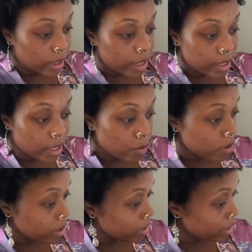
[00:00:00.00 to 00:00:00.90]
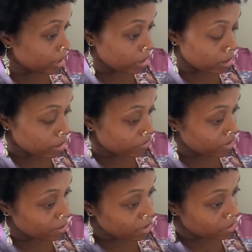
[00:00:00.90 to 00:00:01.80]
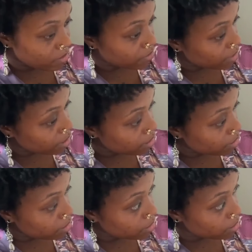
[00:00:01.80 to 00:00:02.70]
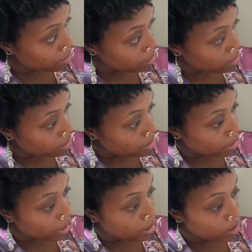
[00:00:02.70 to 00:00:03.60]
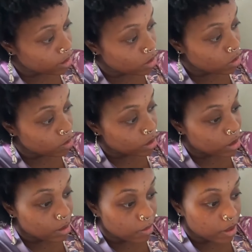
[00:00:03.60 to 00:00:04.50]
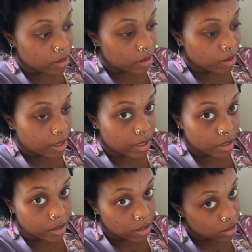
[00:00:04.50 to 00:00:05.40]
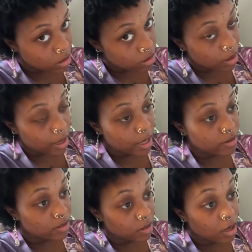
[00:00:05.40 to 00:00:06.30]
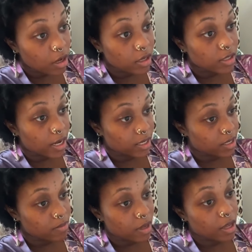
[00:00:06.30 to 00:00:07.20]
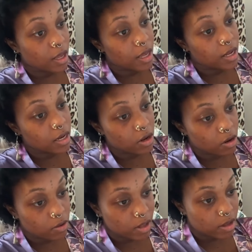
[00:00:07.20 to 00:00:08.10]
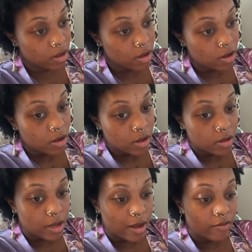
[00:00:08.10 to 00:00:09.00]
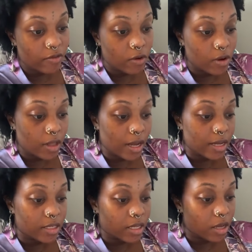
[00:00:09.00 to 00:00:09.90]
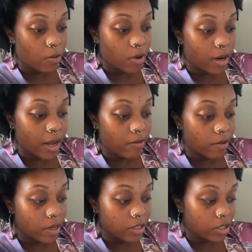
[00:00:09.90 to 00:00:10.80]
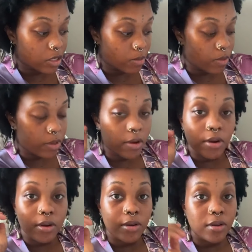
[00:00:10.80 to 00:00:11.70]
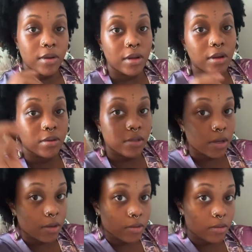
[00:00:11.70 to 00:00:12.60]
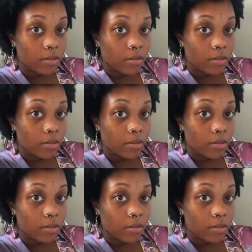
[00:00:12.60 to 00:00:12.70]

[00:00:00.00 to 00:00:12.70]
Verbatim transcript: That they want they the family of the father like you know the mother and the sister has contacted me and you know they have vocalized that they want to have a relationship with her you know so